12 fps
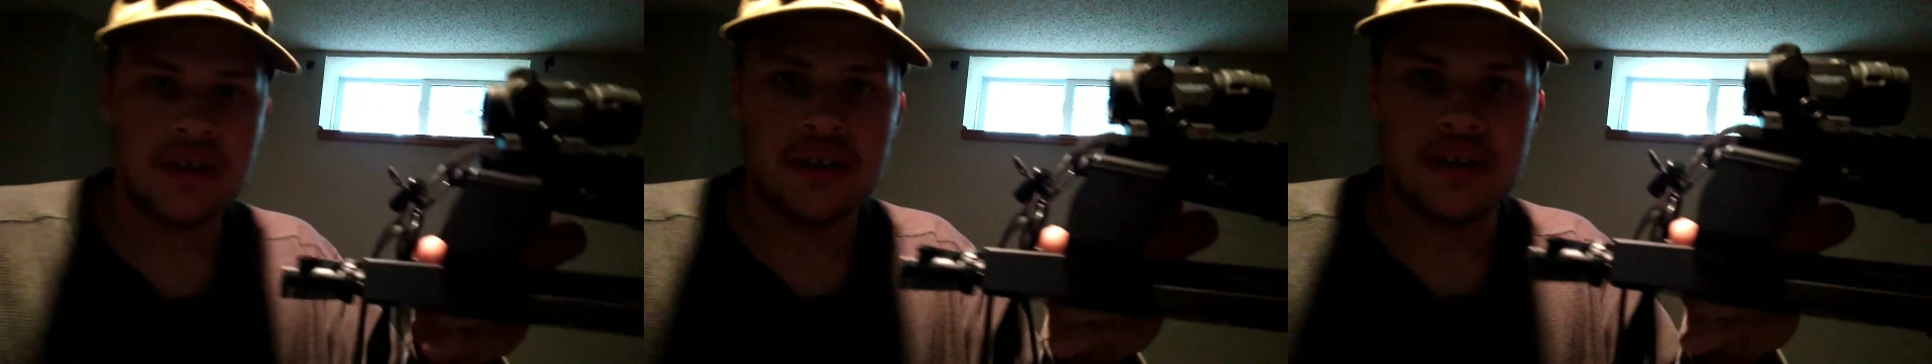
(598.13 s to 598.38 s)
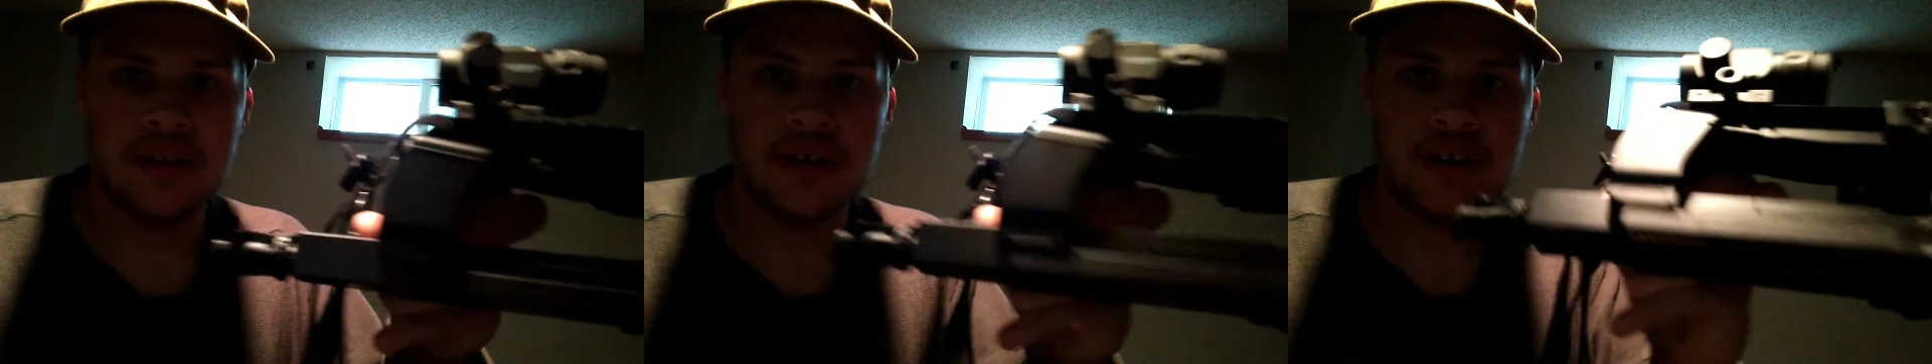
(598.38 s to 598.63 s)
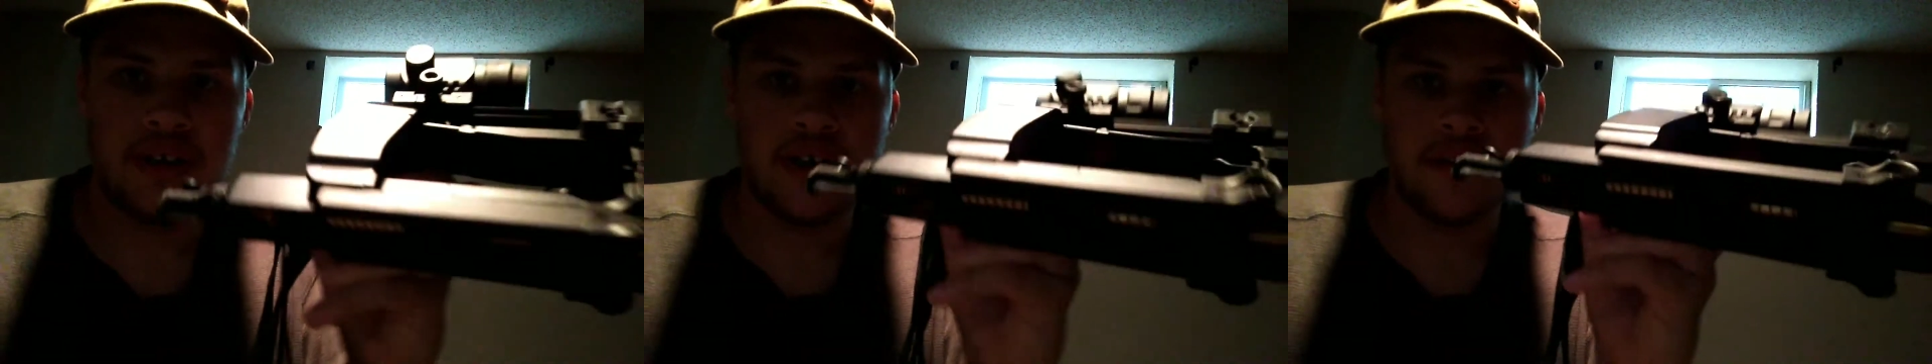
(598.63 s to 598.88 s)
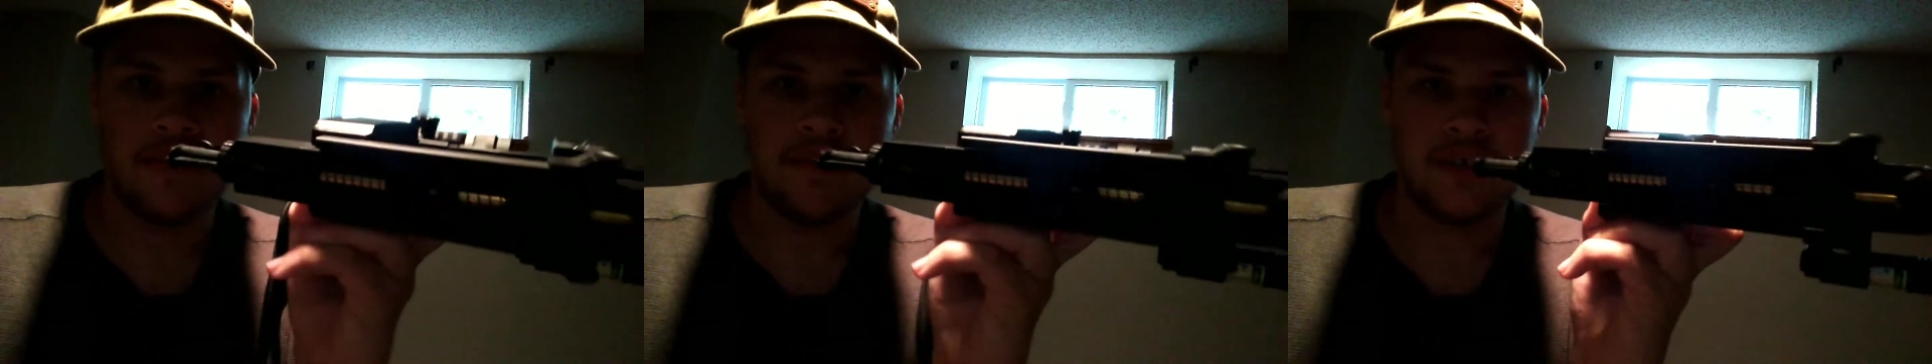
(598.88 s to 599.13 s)
There you go.
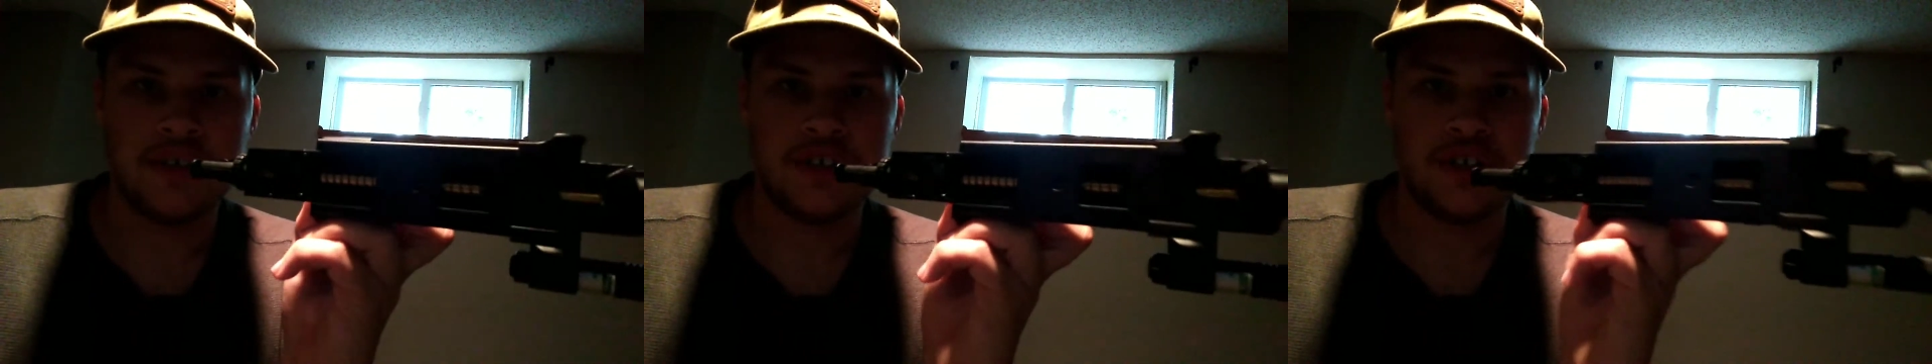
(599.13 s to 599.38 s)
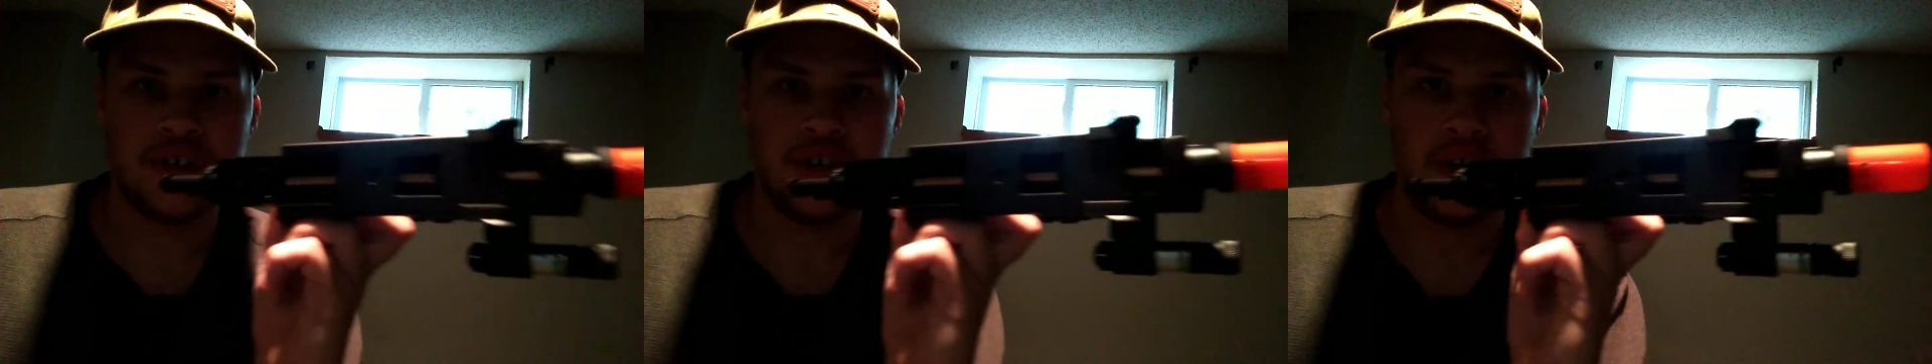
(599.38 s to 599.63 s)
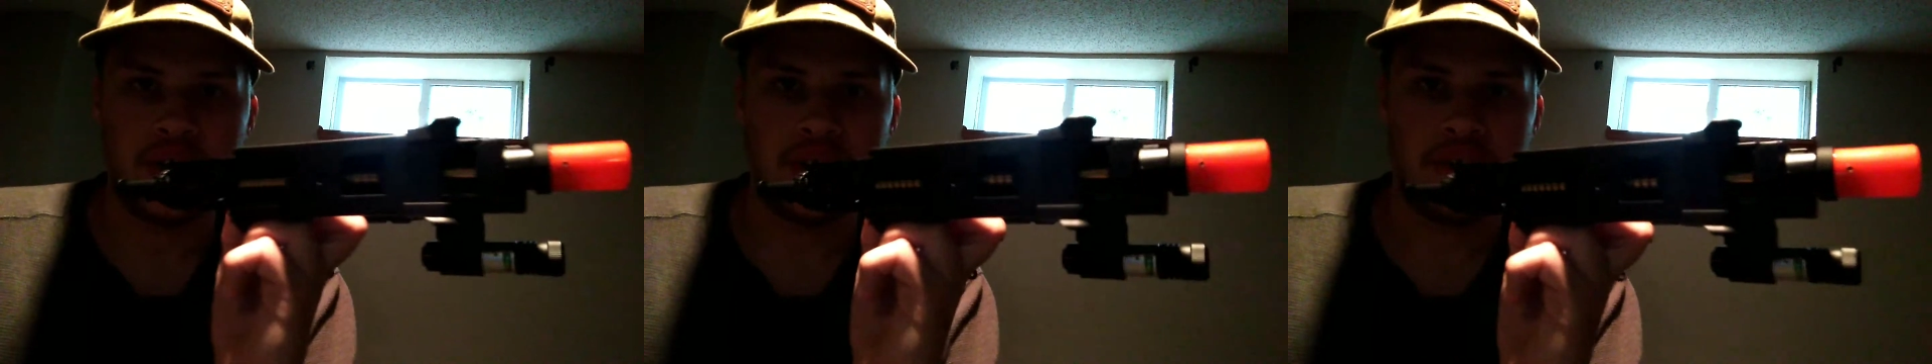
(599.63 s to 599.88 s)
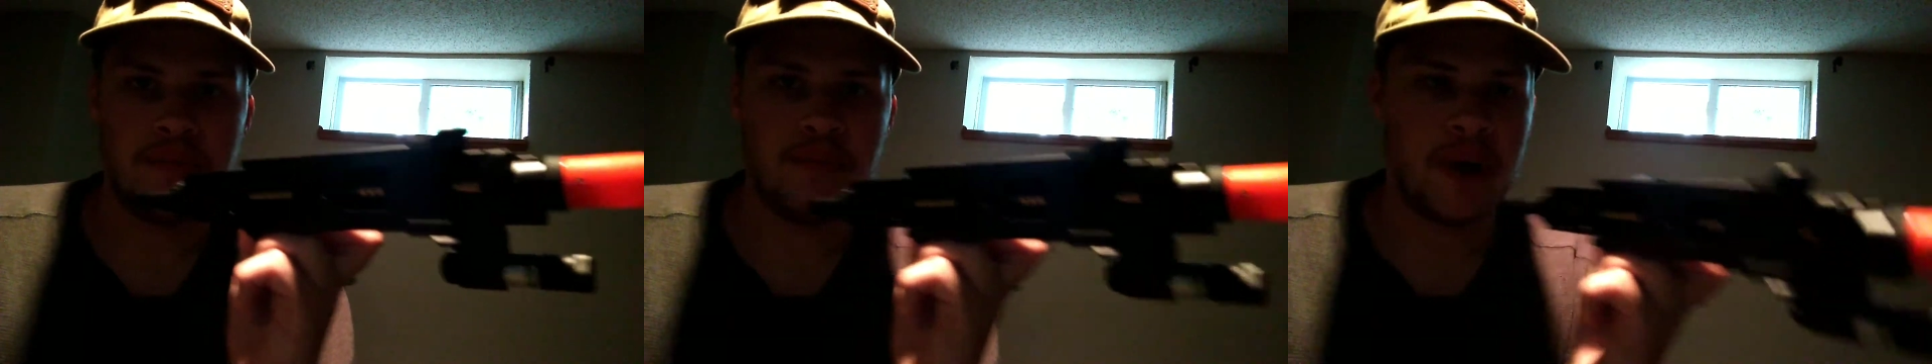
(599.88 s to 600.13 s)
There's your
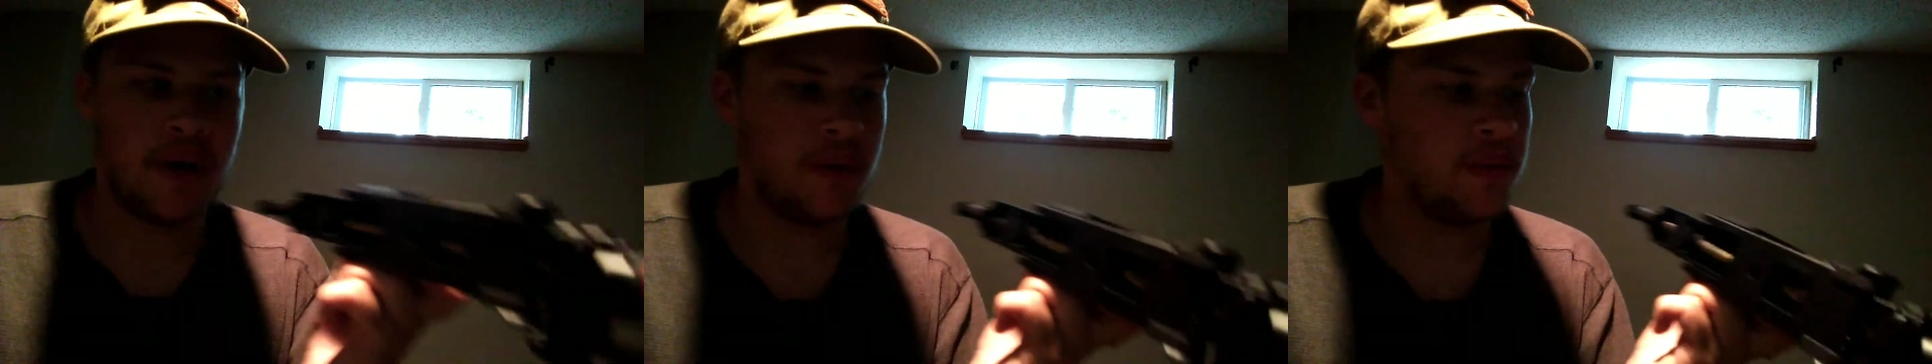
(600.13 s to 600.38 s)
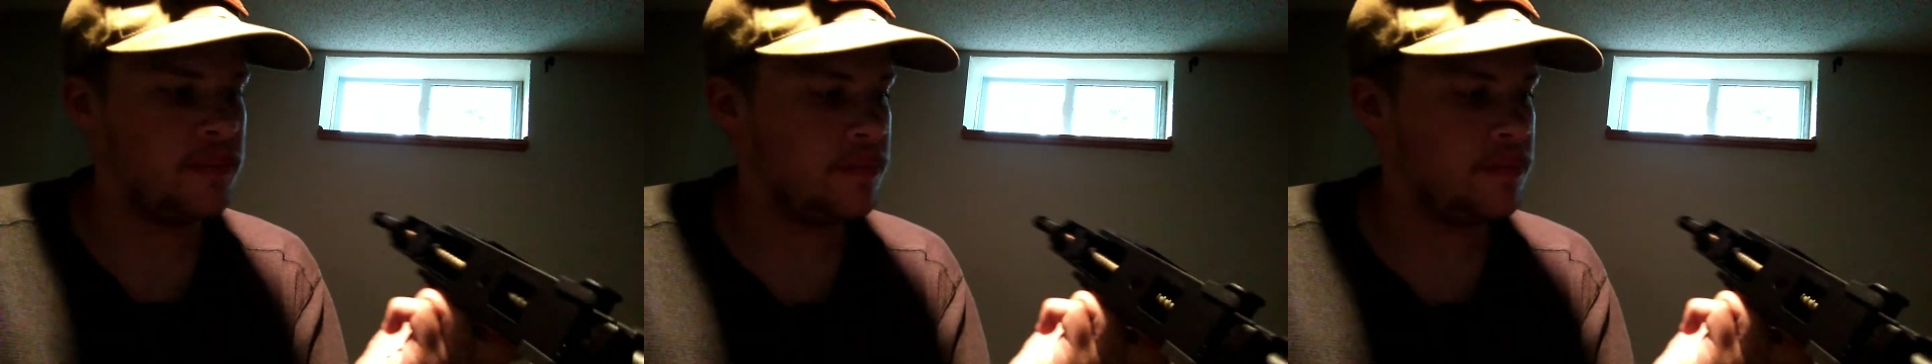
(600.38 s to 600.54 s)
barrel.